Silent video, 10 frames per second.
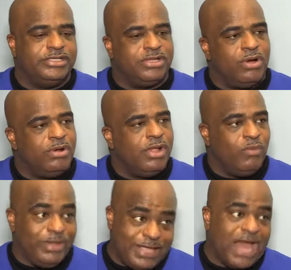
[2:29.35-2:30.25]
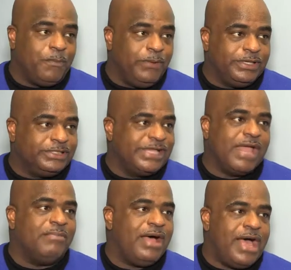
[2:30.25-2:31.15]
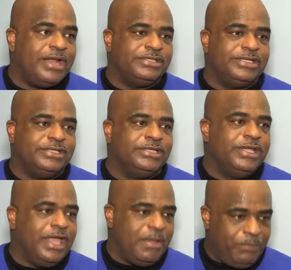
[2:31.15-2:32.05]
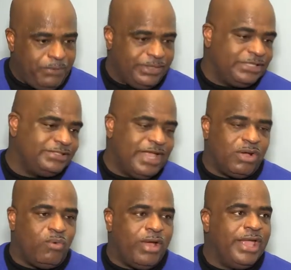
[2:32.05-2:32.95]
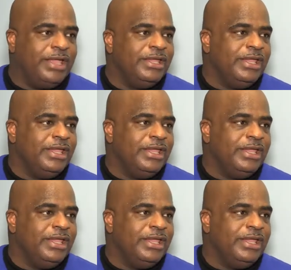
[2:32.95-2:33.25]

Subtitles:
So we got to put this game behind us and put this thing away.